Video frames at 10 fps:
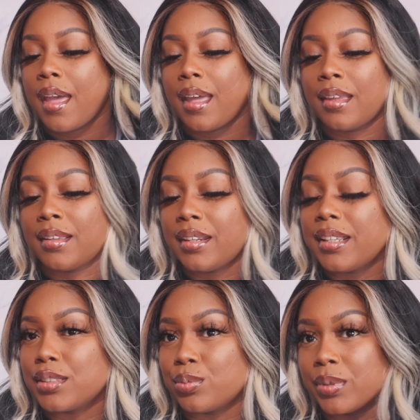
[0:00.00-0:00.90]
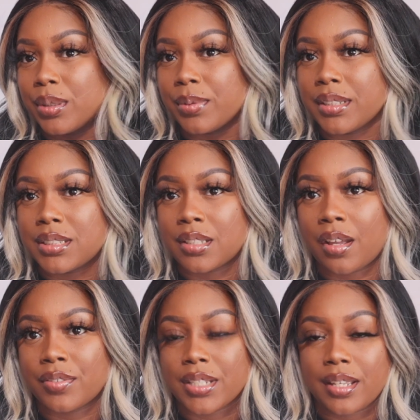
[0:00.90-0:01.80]
and it's really really
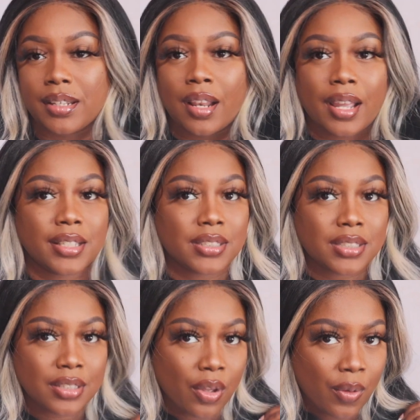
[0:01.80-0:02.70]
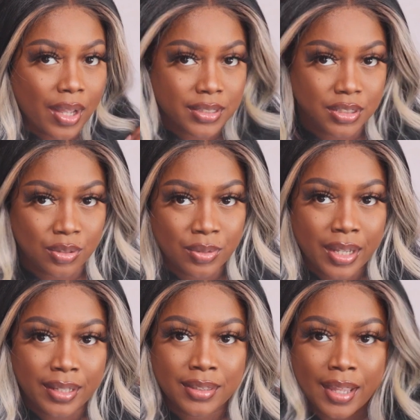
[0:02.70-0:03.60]
soft and nice so I do
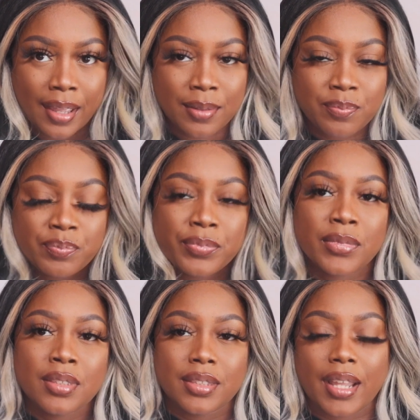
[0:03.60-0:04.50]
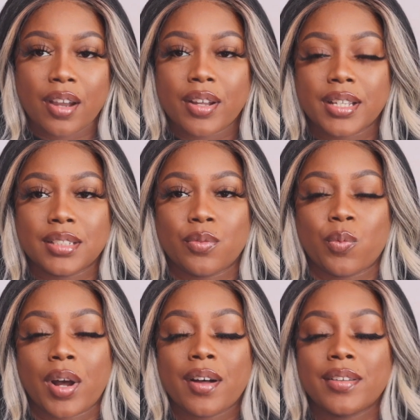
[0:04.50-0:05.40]
like that now at,
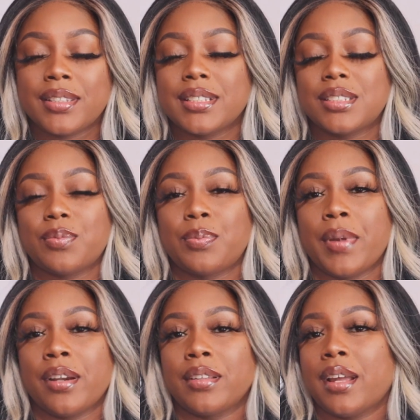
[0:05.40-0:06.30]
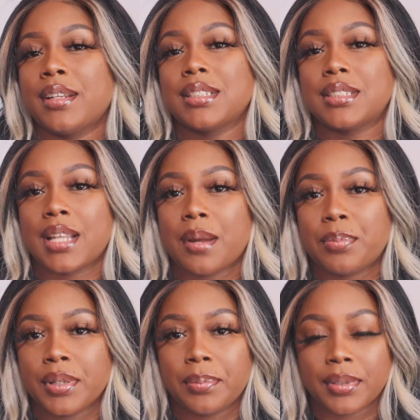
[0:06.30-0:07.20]
while this hairline is not
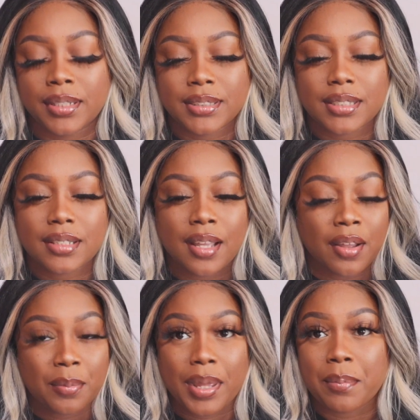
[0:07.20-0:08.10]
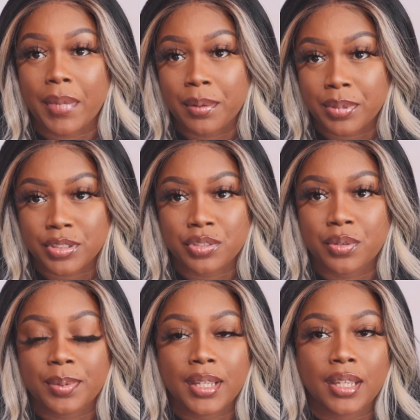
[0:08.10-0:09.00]
pre-plucked um, in my
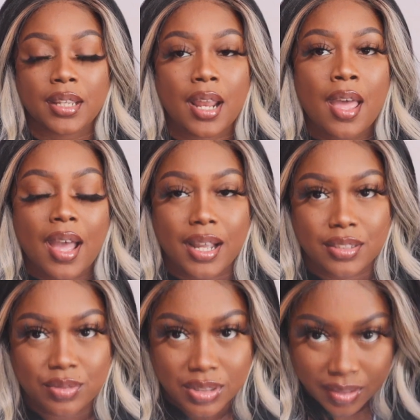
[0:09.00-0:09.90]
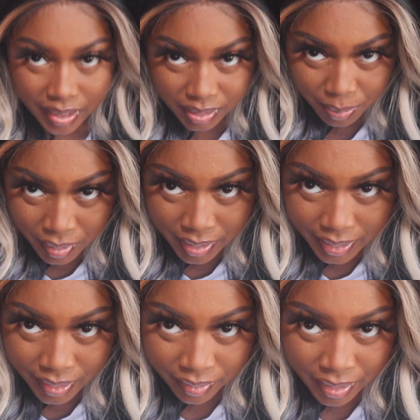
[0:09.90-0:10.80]
personal opinion I do still like the
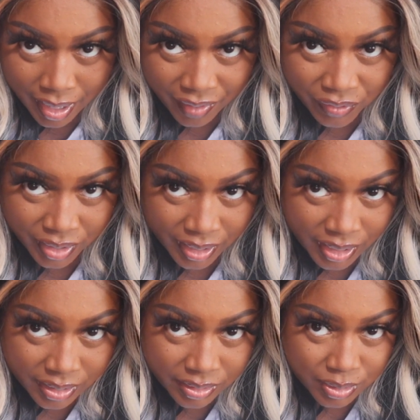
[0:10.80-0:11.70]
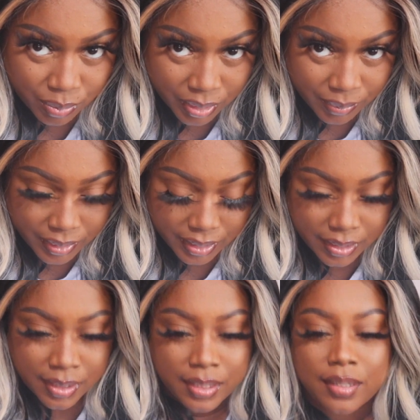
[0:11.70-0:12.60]
parting area I feel like it looks really really
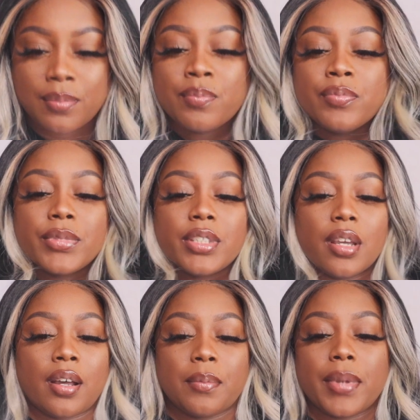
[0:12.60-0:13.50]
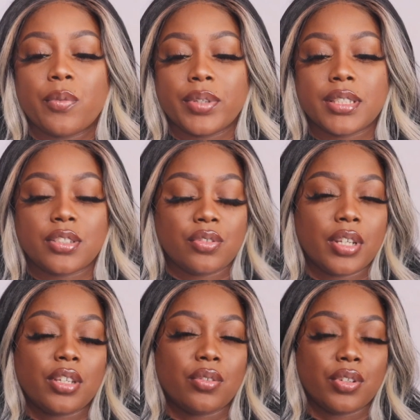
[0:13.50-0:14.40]
good um, and with this
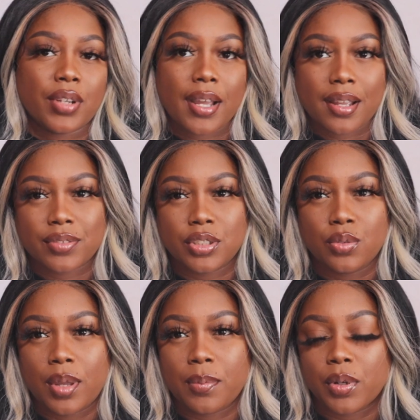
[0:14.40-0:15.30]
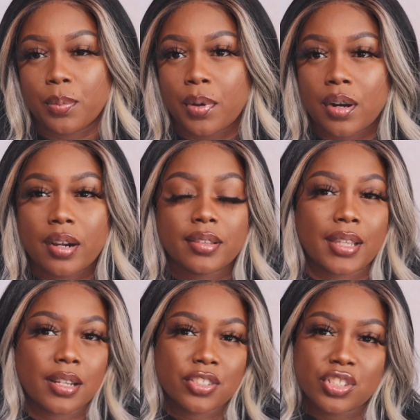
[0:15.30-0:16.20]
unit you do not have to do a middle part
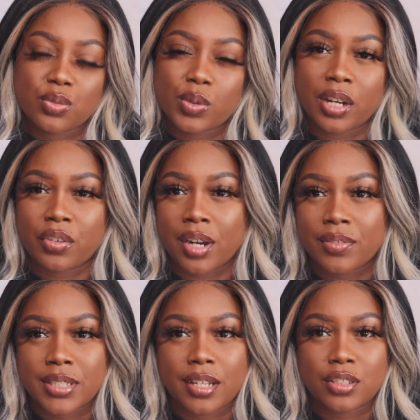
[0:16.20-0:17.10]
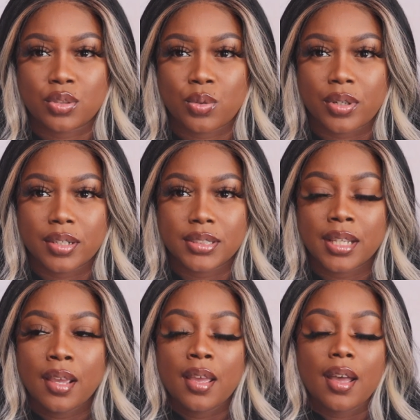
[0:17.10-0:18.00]
that is just what I gravitated towards
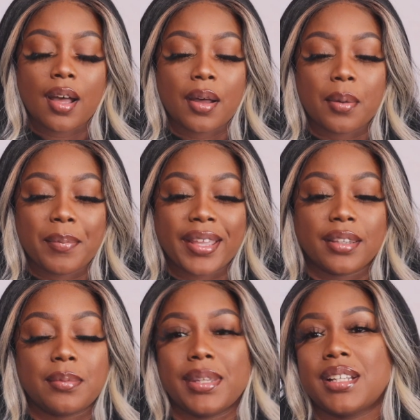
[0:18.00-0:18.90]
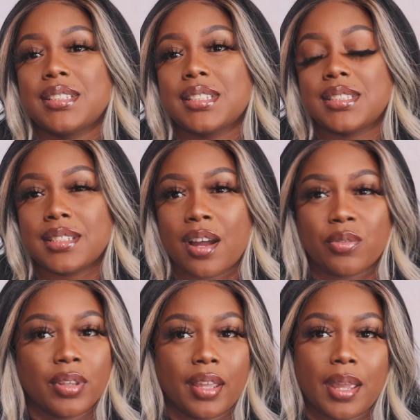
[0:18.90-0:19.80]
um, mainly because it's
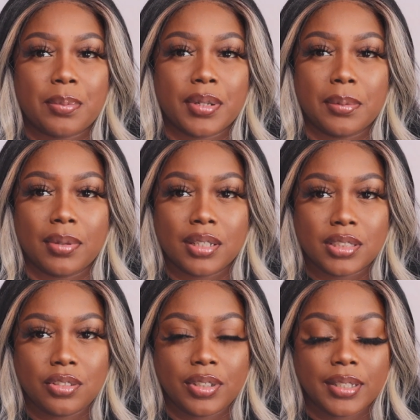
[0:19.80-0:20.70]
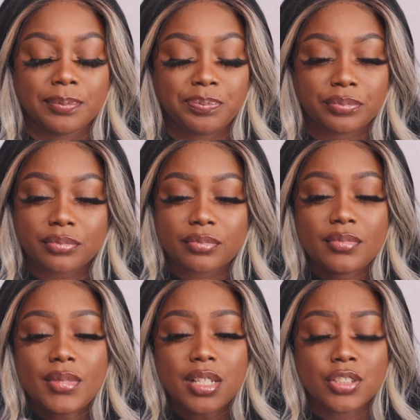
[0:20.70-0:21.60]
not really a pre-plucked unit
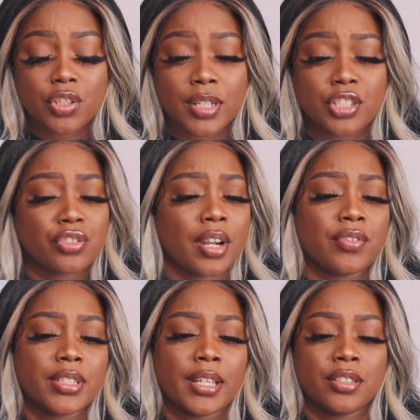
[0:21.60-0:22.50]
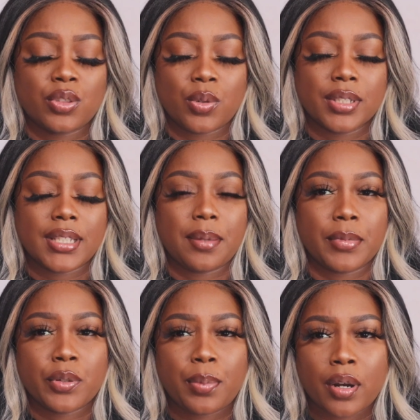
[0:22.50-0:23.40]
so I just gravitated towards a
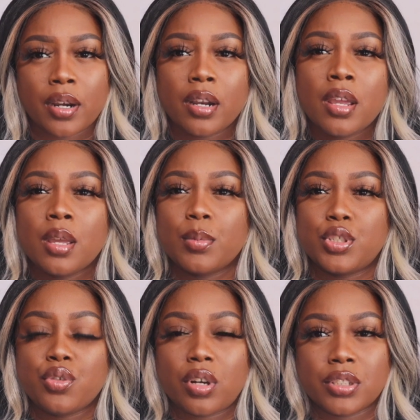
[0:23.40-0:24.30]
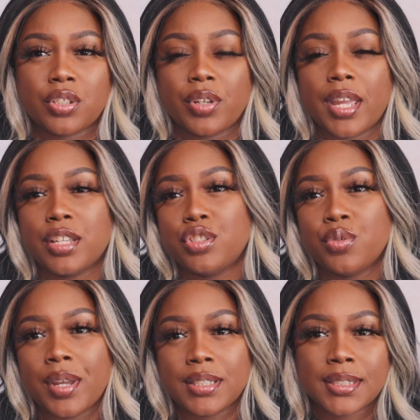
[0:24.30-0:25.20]
middle part, but you also can
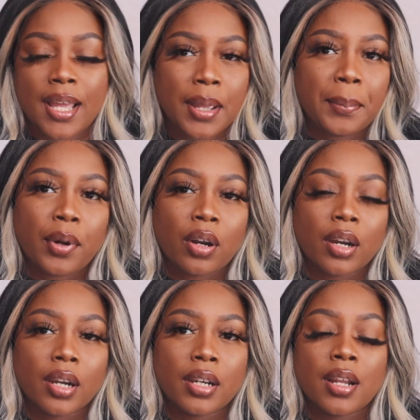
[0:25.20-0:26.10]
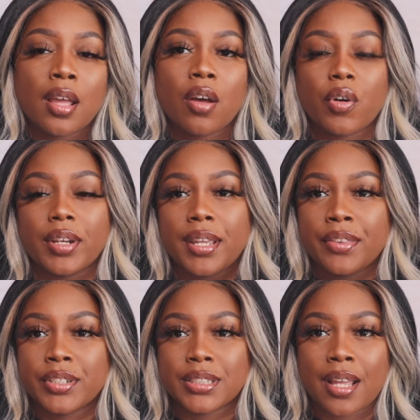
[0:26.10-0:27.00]
do a side part on
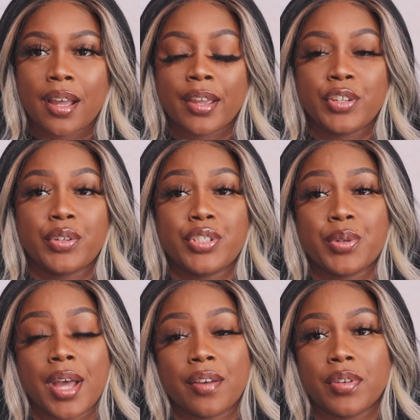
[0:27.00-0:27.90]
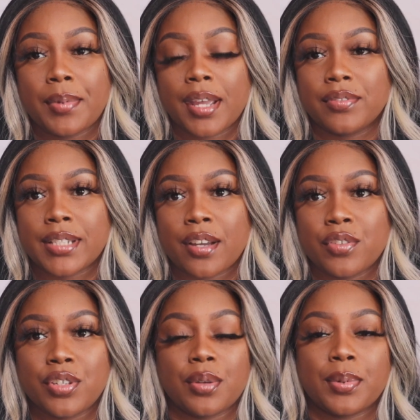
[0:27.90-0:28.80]
either side. You could do half up, half
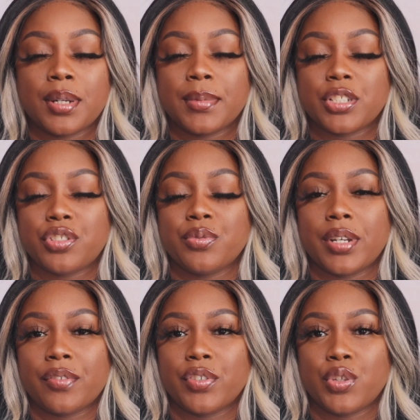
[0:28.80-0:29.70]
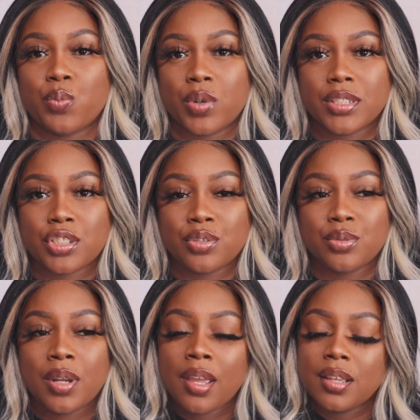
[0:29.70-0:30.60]
down. You could pretty much do whatever you want
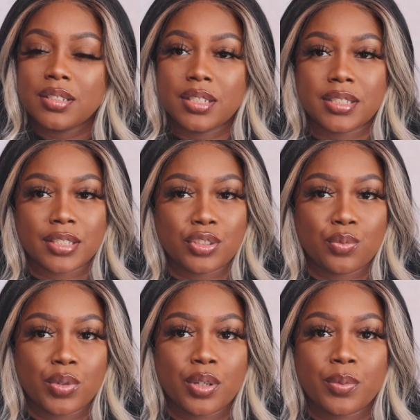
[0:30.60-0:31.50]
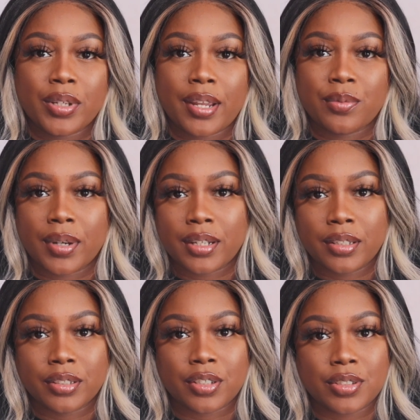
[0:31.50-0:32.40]
to, just as you would with a
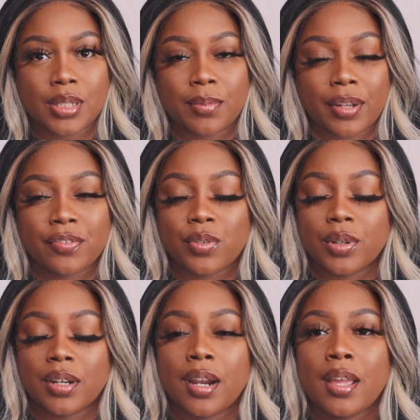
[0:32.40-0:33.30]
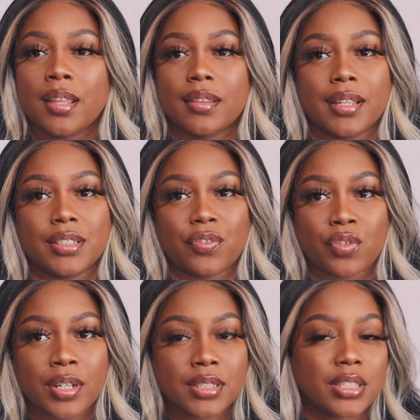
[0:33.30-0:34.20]
regular 13 by 4 lace front.